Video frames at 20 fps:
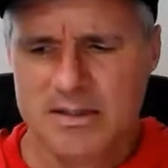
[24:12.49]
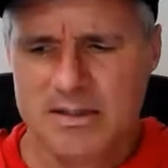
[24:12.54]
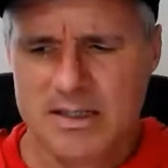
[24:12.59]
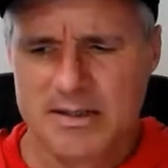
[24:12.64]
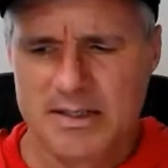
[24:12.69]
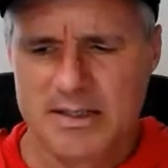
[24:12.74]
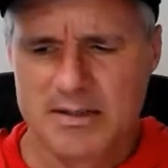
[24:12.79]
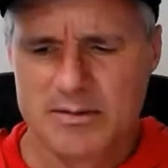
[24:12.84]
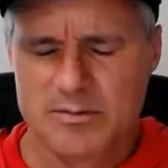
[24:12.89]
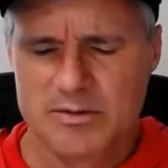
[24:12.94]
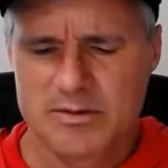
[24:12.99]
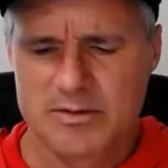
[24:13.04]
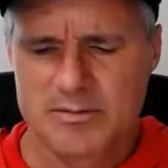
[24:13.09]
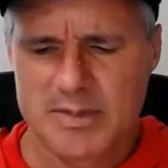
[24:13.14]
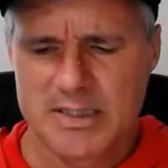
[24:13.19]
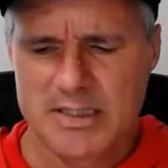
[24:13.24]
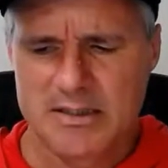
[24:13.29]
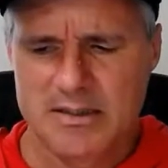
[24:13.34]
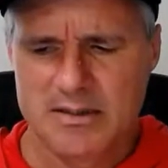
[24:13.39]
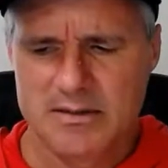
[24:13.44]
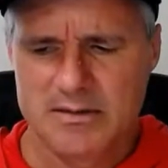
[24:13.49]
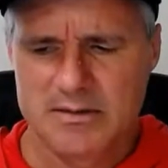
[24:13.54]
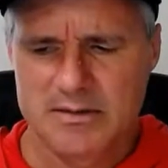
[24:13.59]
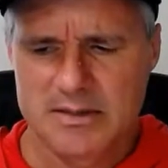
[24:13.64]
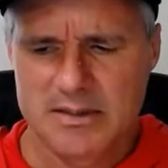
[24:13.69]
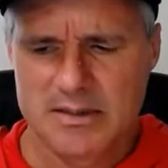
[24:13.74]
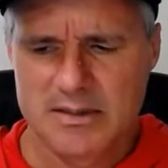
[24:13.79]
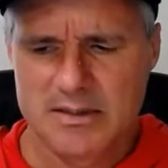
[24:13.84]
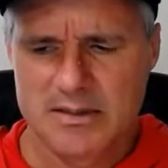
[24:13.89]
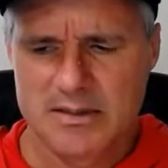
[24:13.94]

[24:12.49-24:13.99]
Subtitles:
I think it was about